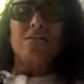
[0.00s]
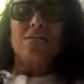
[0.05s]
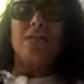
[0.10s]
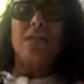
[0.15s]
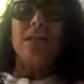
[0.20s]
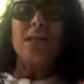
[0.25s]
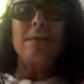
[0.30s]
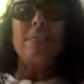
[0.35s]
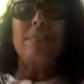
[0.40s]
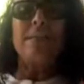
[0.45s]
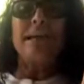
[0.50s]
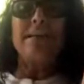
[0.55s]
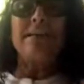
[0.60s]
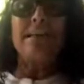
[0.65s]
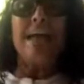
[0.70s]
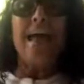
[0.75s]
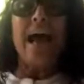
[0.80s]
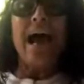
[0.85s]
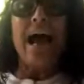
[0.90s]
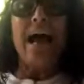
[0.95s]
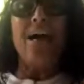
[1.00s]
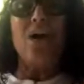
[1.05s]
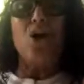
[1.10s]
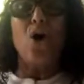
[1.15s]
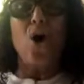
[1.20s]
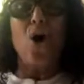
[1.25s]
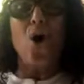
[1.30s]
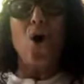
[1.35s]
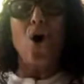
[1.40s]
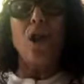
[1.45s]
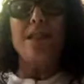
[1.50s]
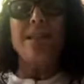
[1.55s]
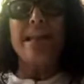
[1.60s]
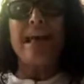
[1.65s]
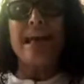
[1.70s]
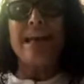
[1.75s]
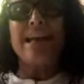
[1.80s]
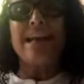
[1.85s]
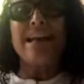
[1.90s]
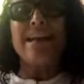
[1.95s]
dream that they had all
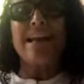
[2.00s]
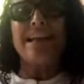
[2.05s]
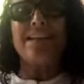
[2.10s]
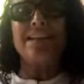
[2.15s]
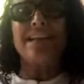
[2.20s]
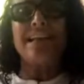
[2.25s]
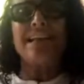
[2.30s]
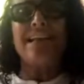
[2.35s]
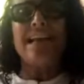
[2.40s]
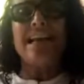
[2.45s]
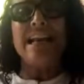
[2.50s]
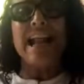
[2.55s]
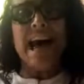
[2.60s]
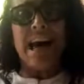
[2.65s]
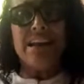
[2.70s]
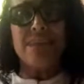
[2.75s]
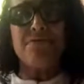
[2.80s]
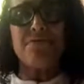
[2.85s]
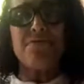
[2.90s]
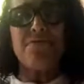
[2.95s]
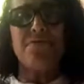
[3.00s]
their wretched life.